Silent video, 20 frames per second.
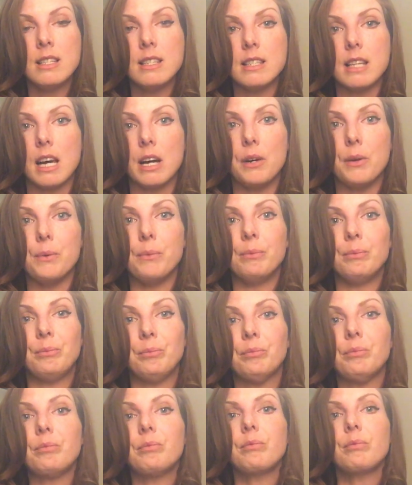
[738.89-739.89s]
So
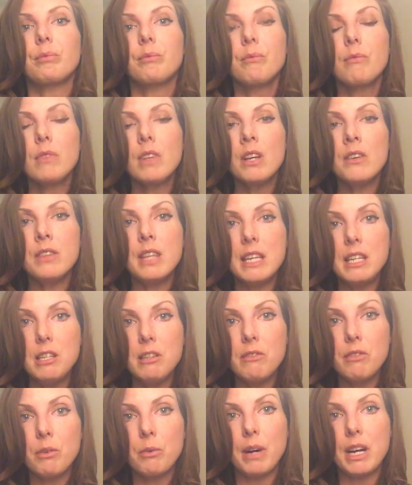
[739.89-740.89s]
thank
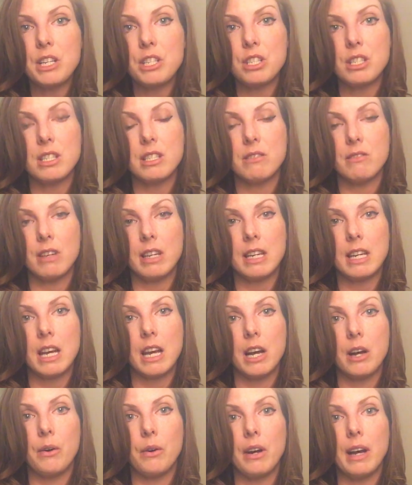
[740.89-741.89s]
you for watching this
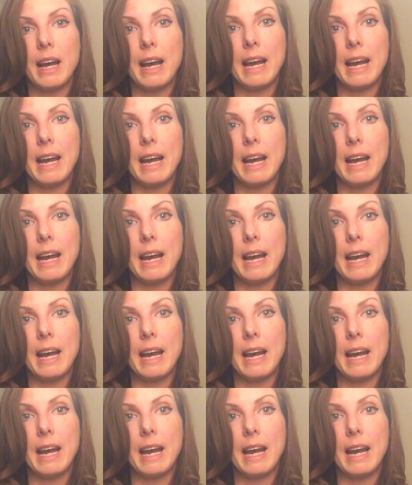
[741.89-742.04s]
video.